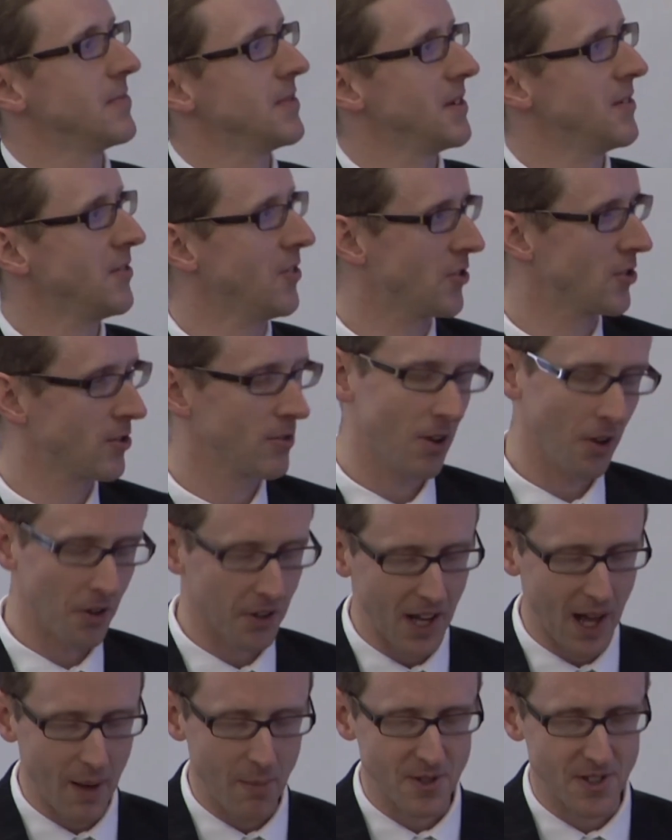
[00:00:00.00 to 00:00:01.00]
if you've still got
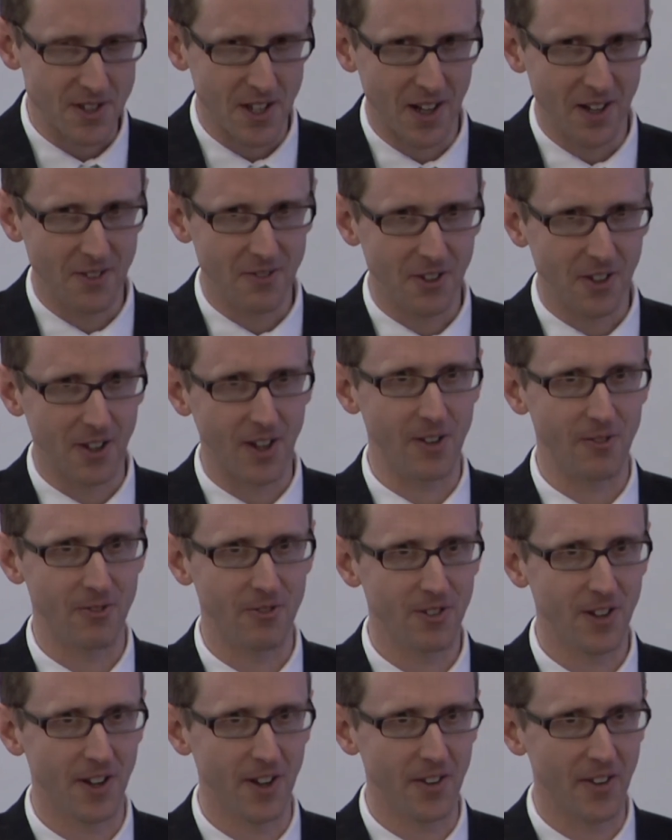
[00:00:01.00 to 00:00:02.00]
an appetite for going
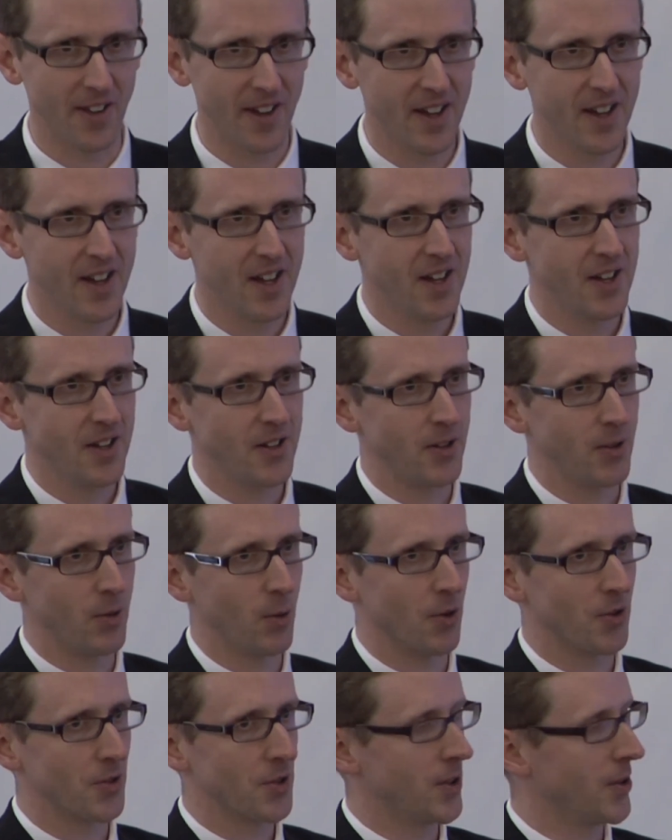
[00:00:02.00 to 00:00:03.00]
further, you
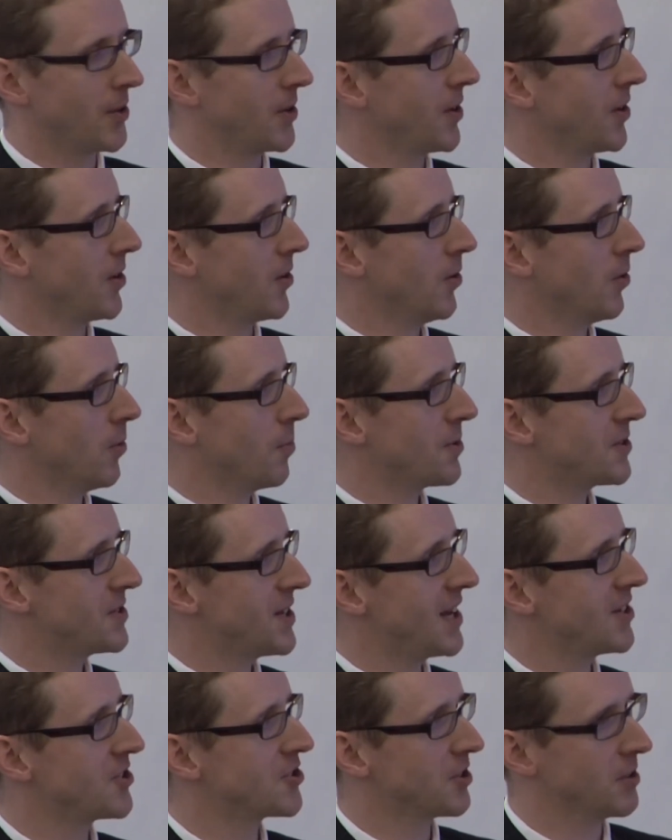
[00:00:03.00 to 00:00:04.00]
want to look at your
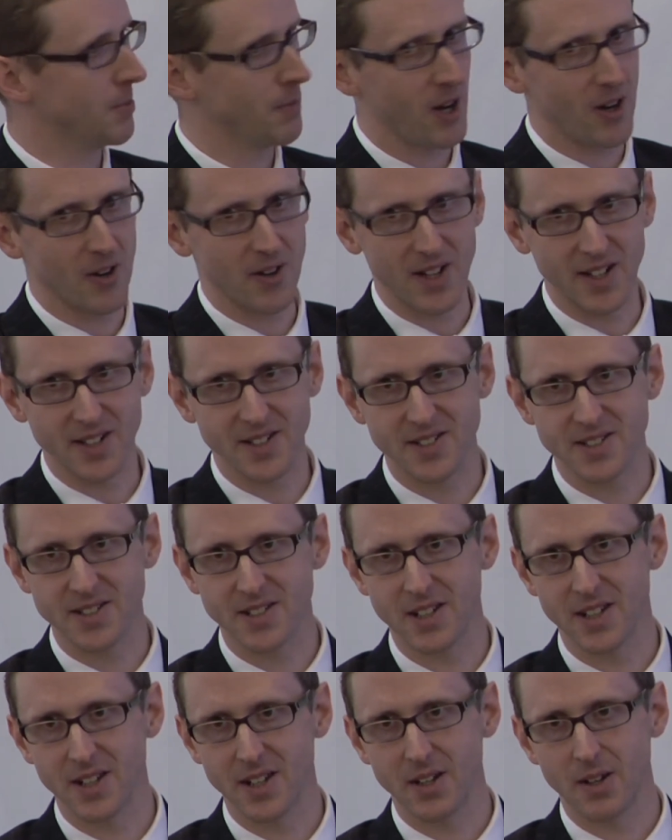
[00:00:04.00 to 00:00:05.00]
potential markets.
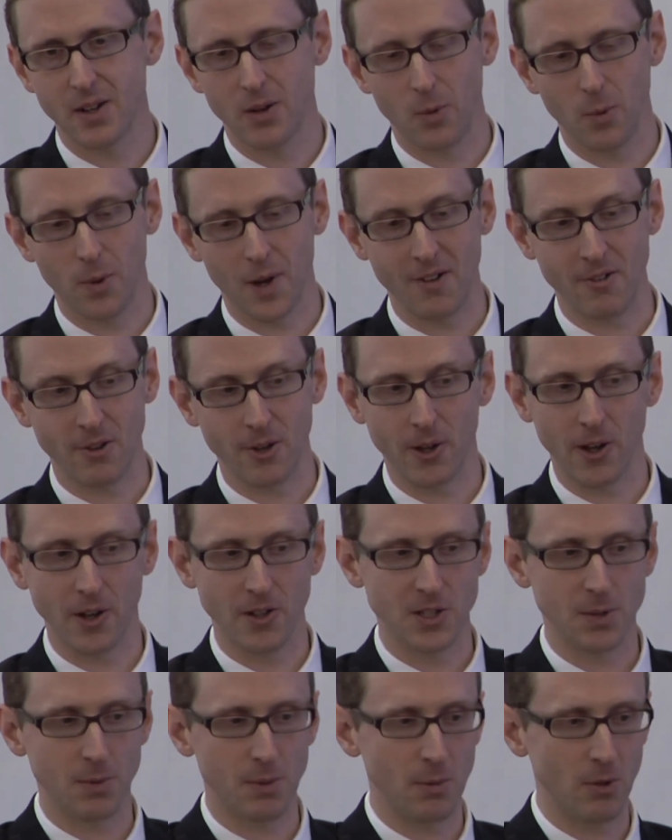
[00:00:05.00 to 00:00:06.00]
Where are you going
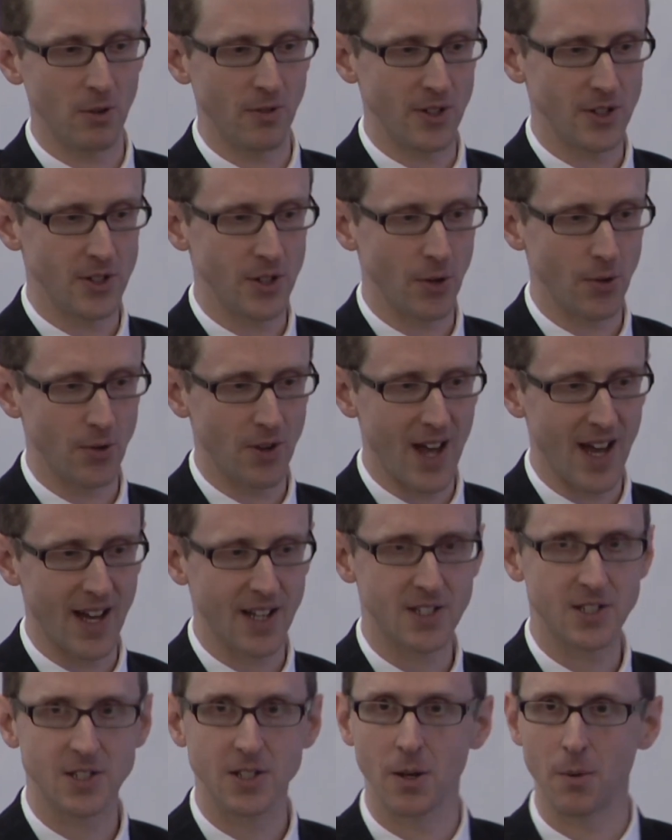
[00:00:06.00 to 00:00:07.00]
to be moving to
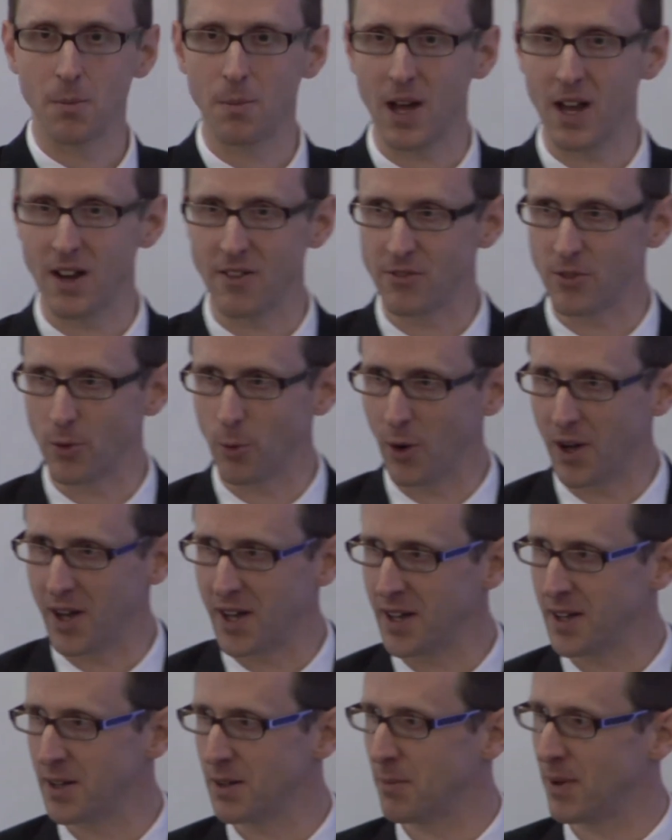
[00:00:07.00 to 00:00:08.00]
next? Pave the
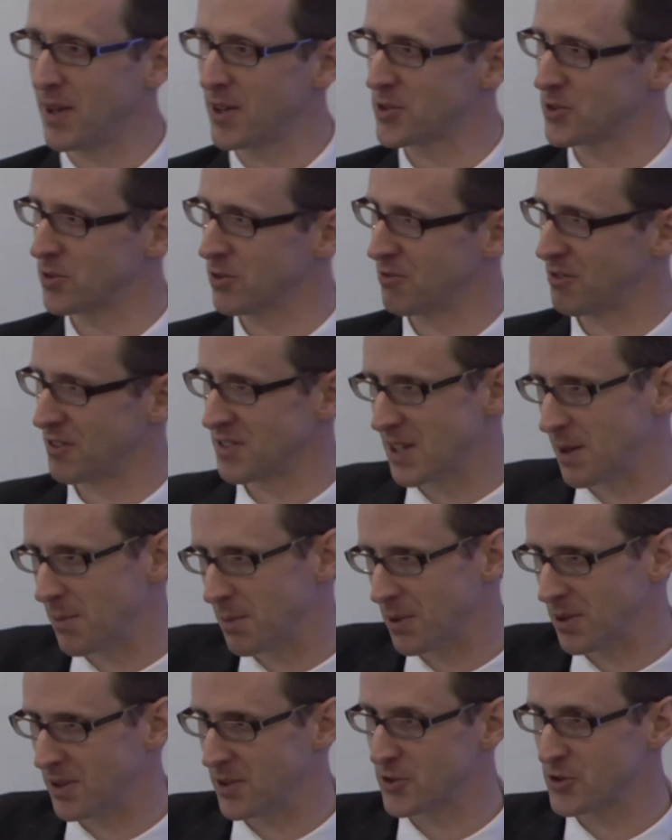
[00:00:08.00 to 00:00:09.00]
way, make sure, for
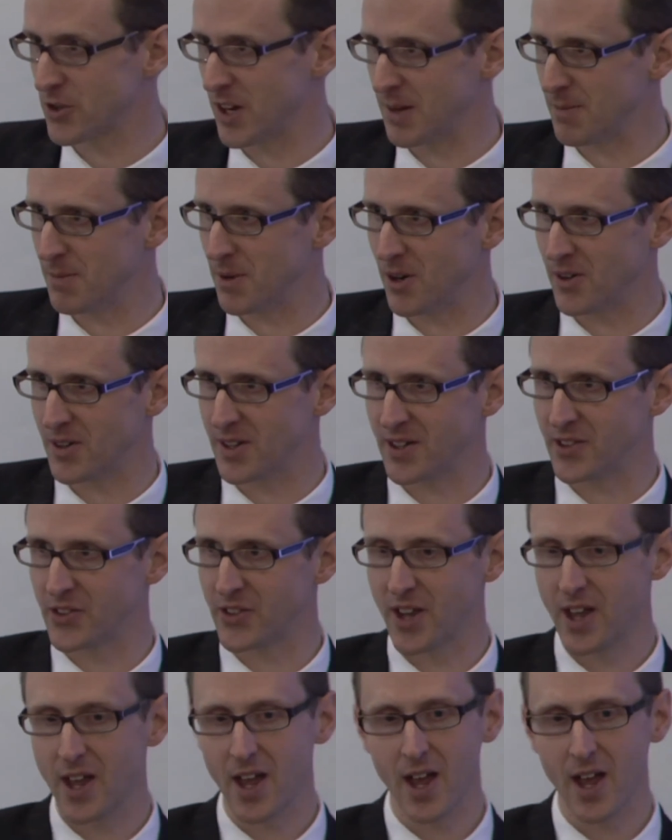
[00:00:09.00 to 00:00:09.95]
example, the trademark is